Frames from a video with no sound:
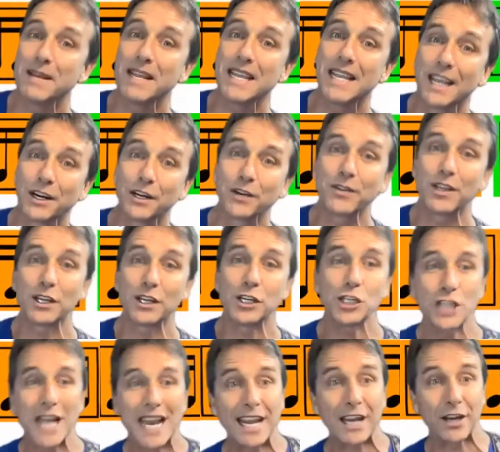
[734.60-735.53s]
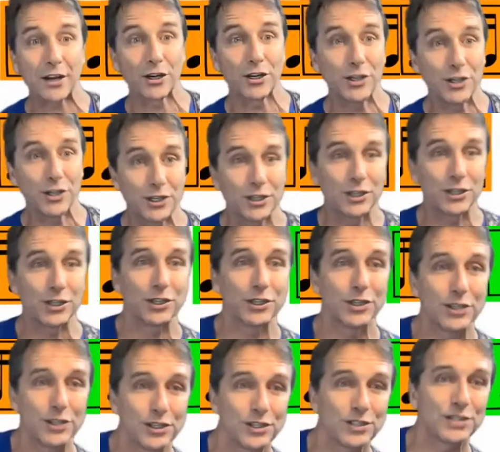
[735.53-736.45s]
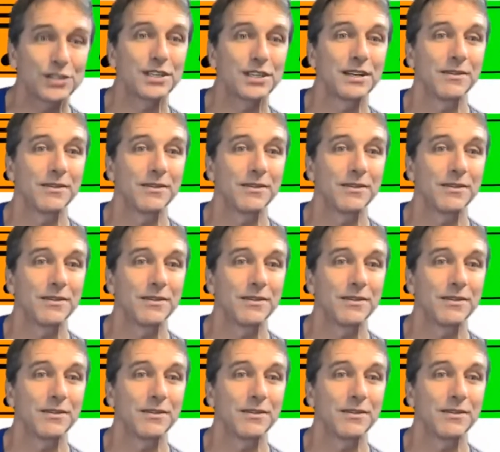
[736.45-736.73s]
me hear the shakers. Oh,